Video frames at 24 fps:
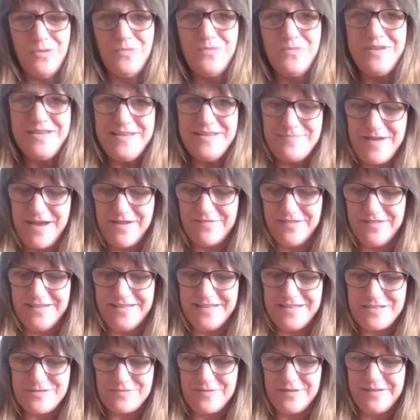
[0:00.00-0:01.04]
We keep having
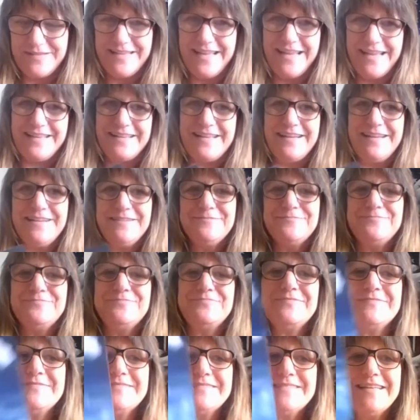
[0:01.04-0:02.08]
this one lately,
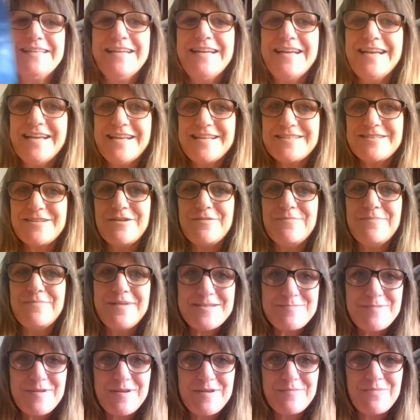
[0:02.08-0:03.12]
so it
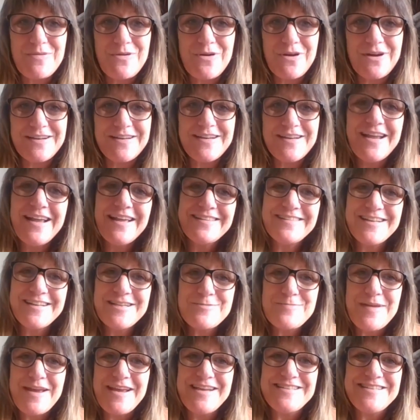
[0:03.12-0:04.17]
must be important.
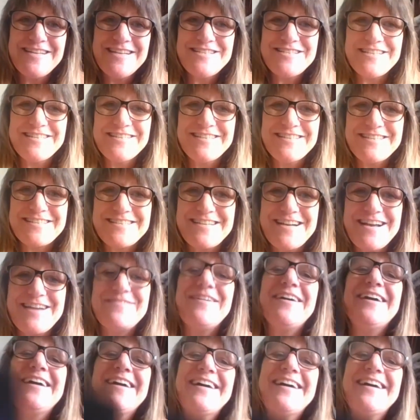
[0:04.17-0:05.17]
Let's pay attention this time.